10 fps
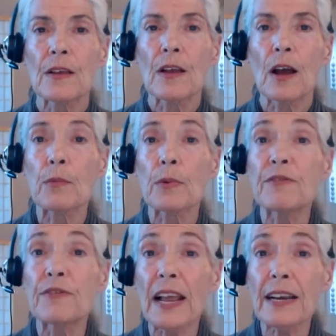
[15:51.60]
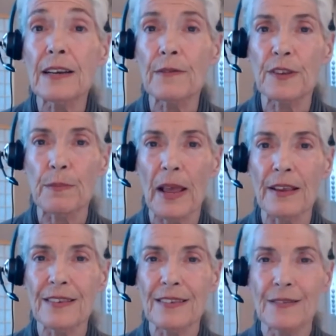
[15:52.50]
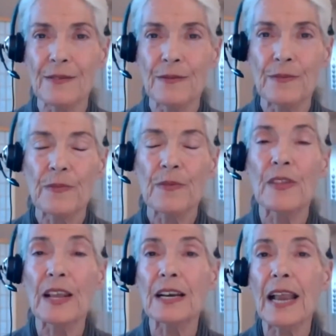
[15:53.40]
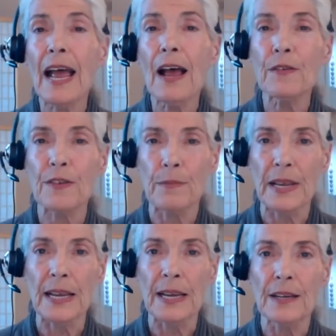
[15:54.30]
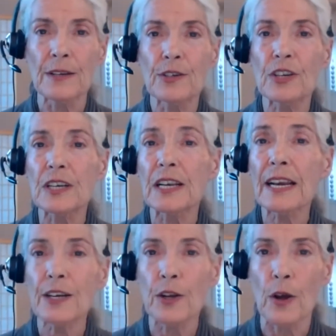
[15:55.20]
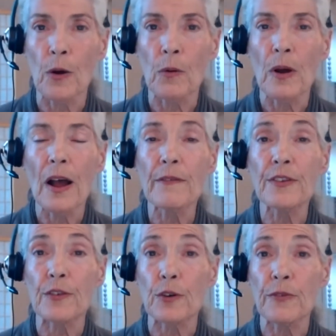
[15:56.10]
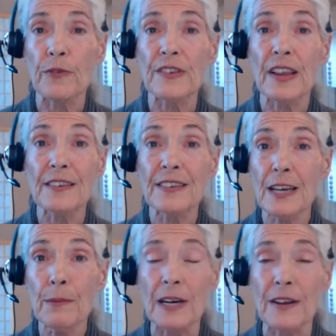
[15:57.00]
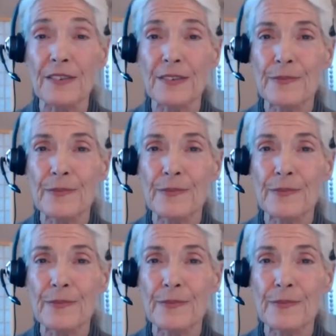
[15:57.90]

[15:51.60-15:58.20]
a reflective space that allows me to let go of surface stimulus.